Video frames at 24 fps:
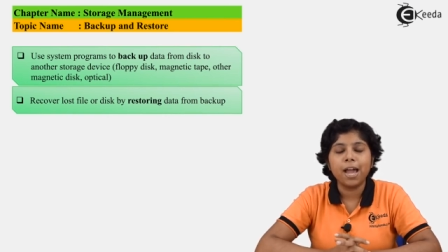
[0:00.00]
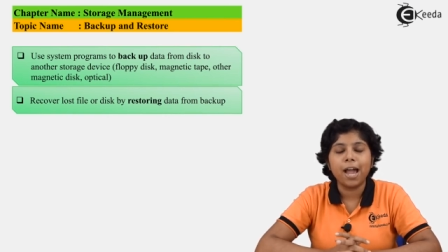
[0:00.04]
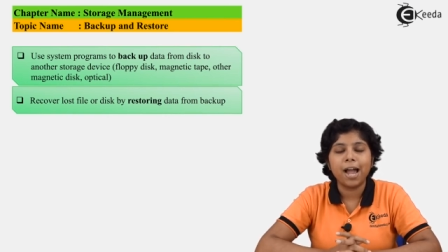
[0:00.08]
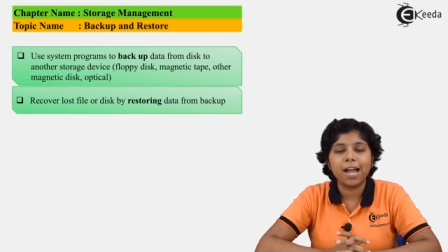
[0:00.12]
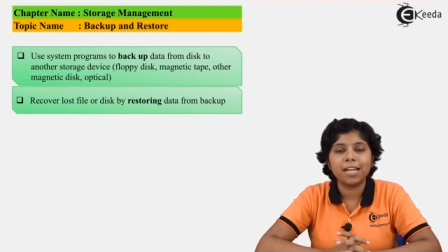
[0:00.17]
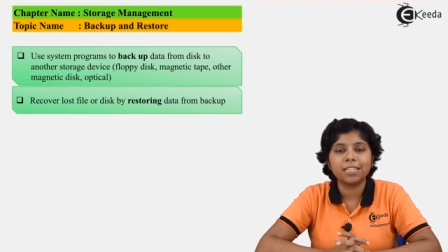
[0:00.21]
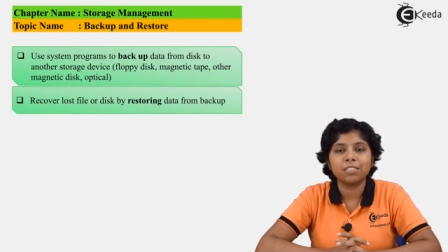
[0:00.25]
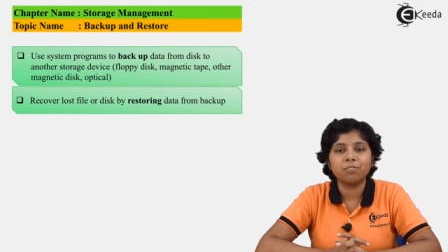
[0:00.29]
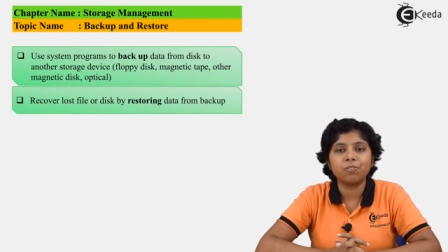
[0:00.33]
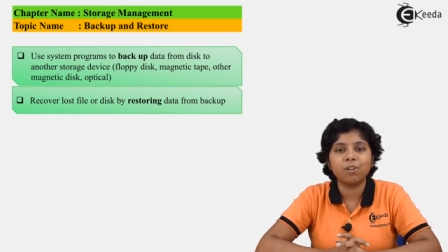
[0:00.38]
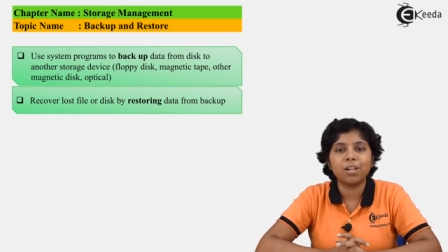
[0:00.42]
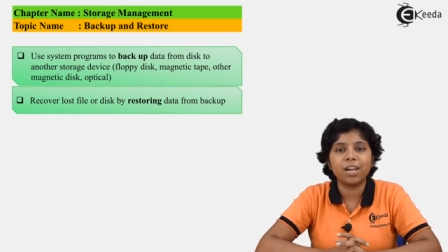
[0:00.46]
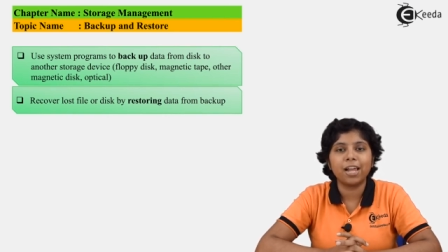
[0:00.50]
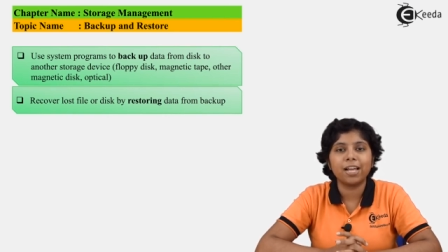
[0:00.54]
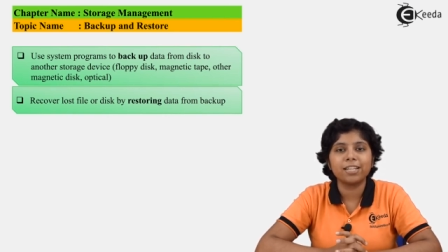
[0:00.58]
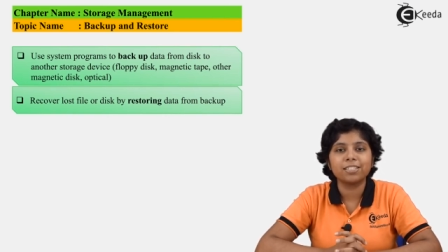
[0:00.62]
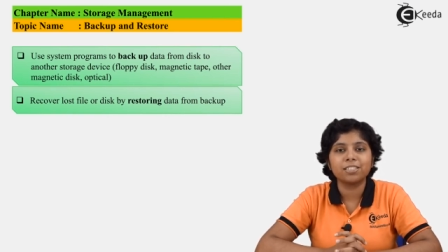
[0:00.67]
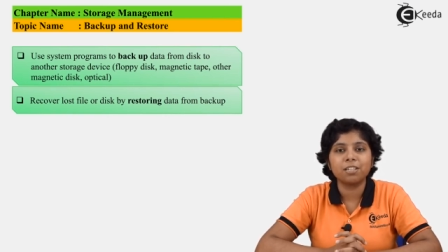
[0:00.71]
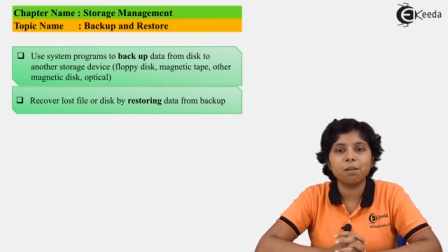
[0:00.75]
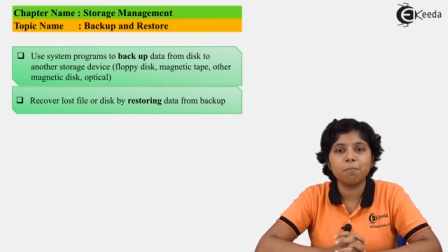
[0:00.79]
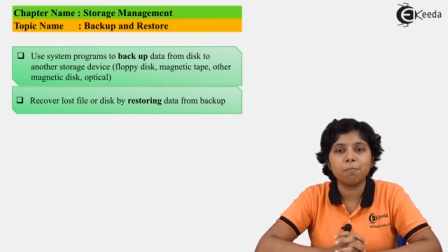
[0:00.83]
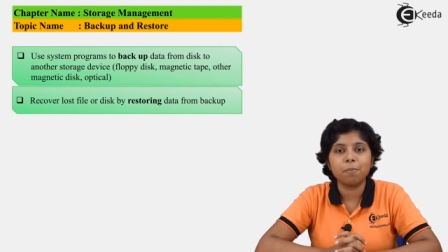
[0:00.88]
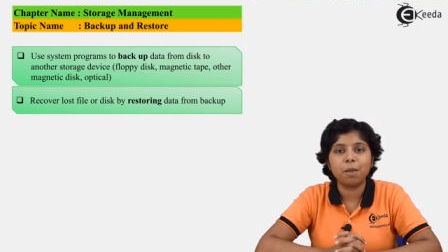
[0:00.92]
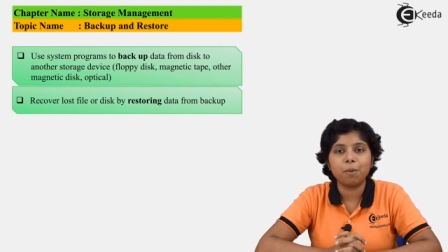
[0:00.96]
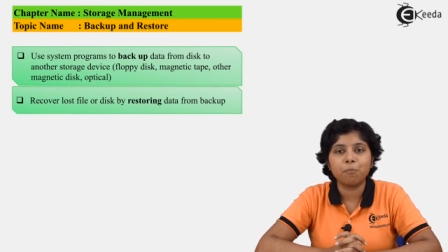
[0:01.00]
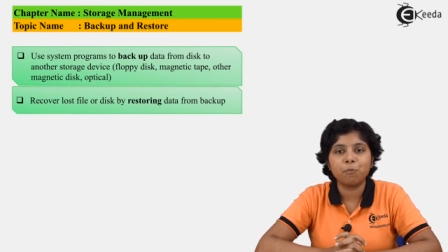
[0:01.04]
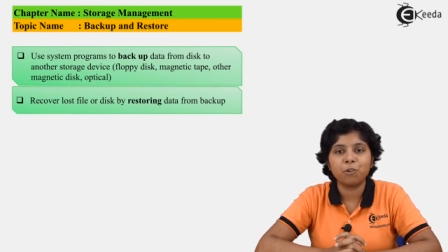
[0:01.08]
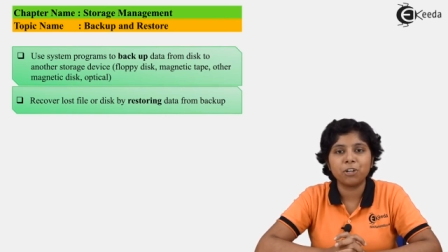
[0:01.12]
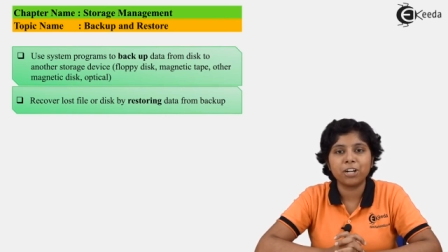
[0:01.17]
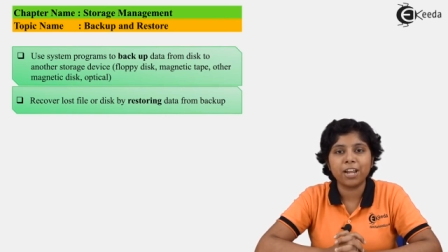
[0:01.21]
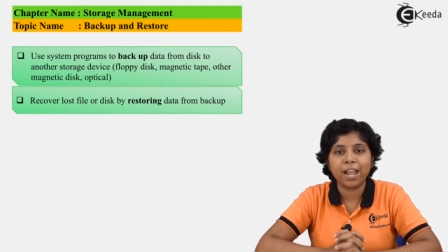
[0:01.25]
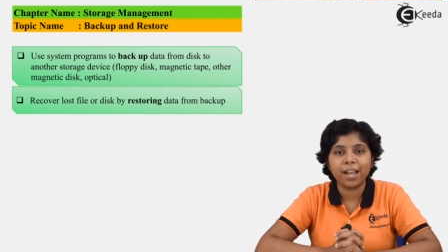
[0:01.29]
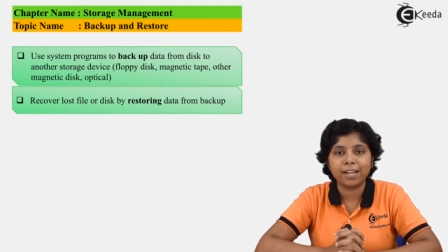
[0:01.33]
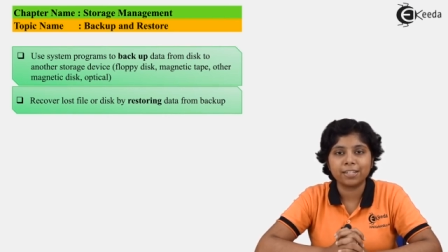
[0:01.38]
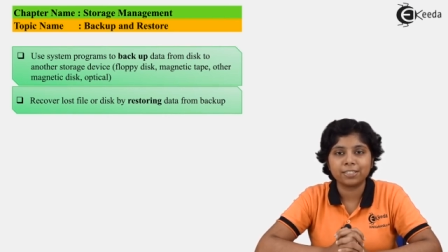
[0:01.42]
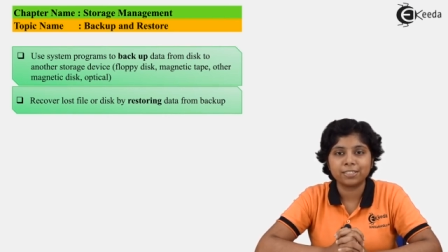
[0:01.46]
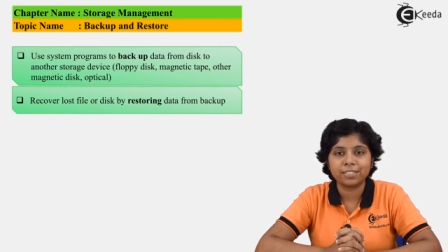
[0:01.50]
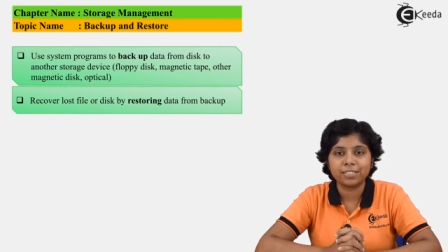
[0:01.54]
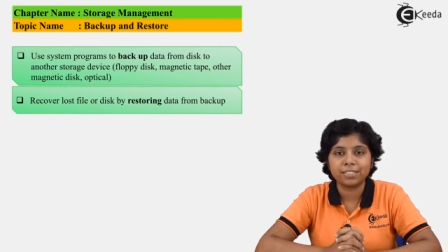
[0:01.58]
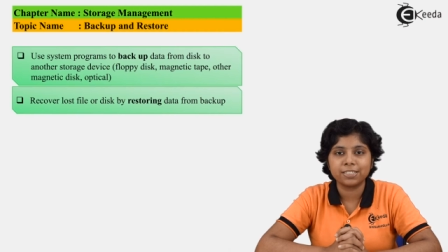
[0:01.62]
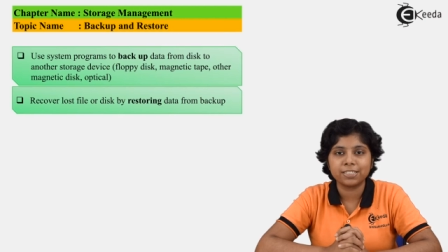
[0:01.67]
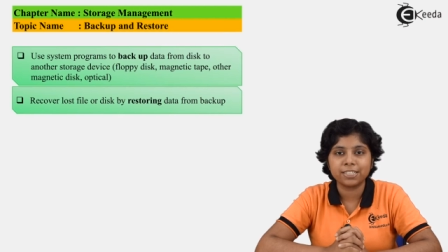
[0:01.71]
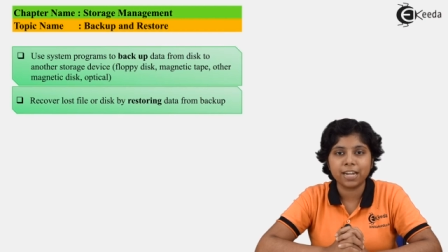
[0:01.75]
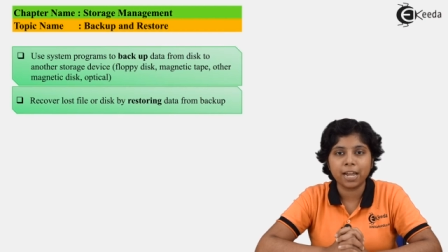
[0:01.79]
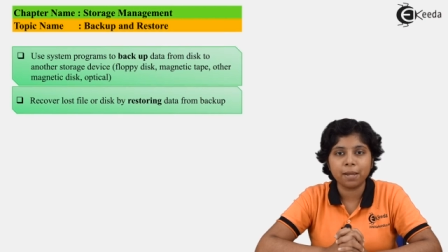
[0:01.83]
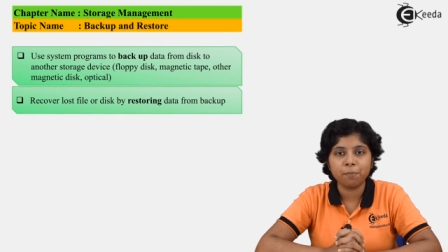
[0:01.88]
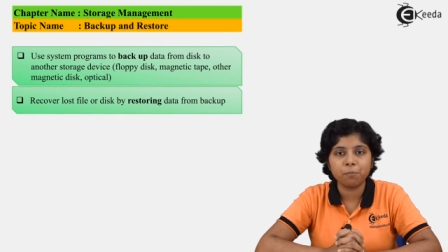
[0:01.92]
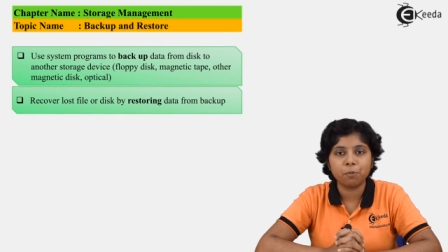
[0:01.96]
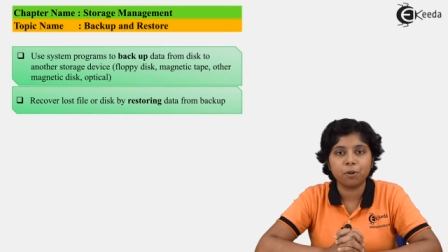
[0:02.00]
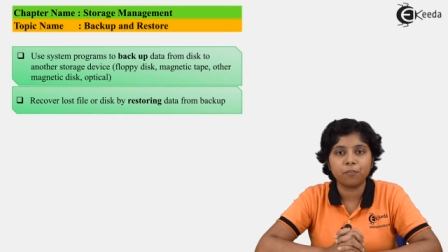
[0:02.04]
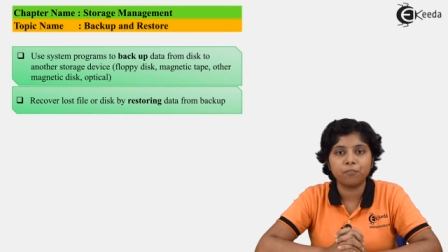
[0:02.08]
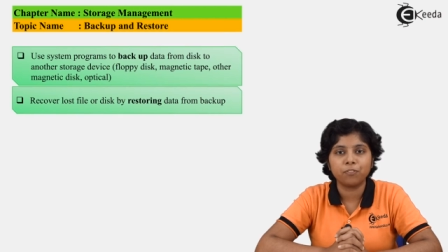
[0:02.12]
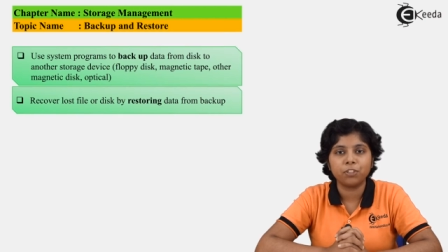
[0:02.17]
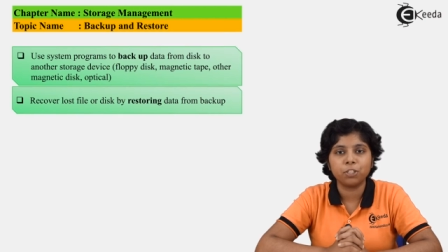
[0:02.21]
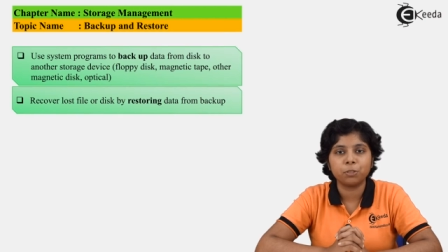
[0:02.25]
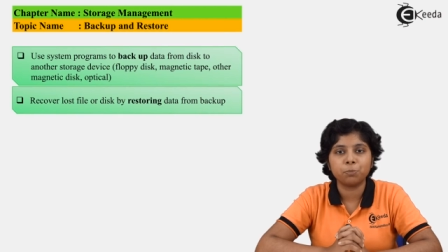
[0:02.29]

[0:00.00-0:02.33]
as well as the memory access time of